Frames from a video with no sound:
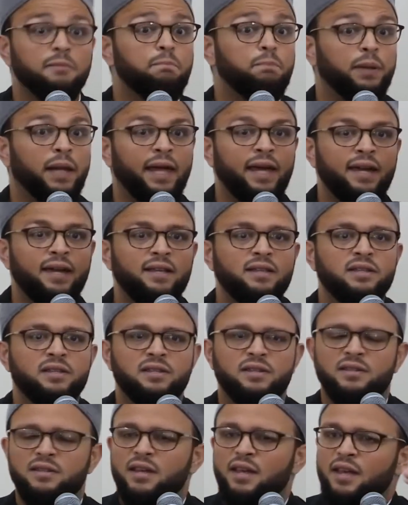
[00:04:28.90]
in
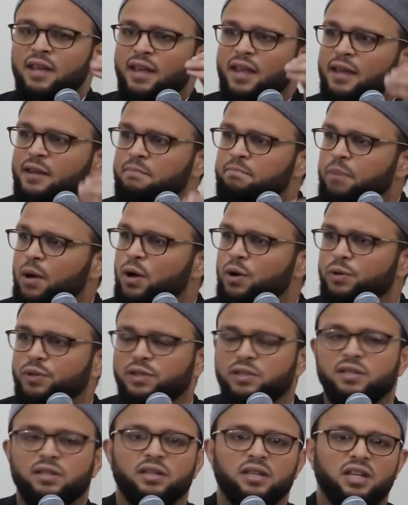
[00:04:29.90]
planes, in
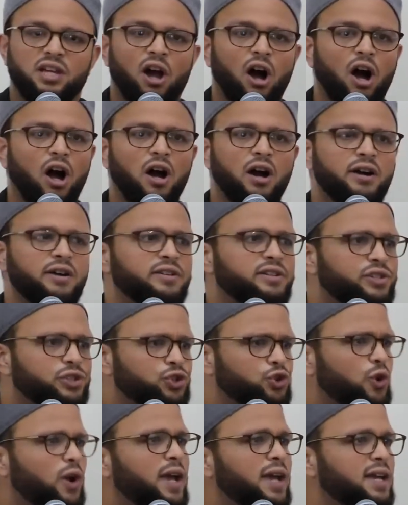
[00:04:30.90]
boats,
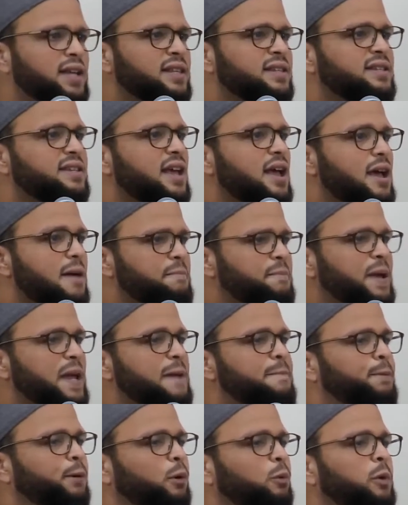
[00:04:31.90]
cars, trains,
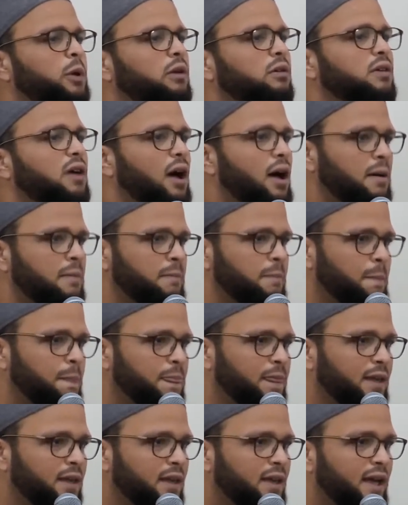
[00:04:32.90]
people will come
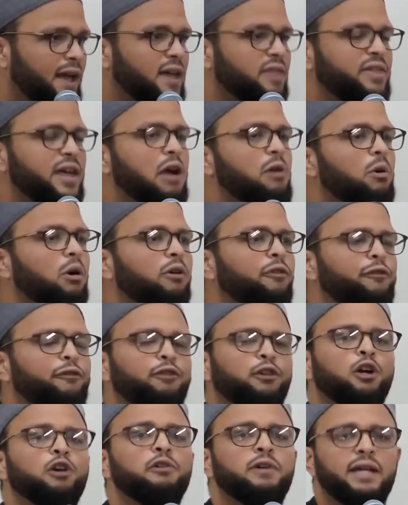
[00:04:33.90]
and they will
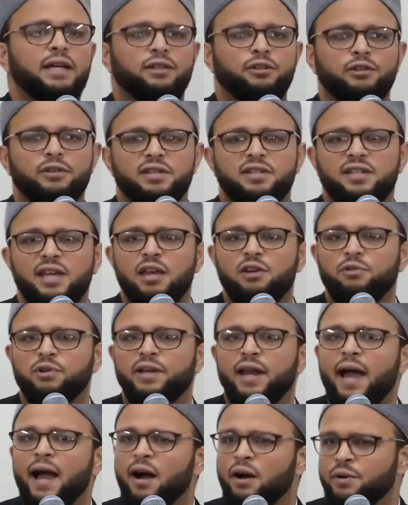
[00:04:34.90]
flurry to the
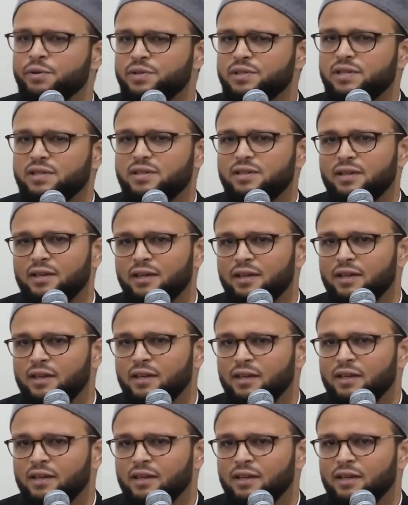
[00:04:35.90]
sacred house.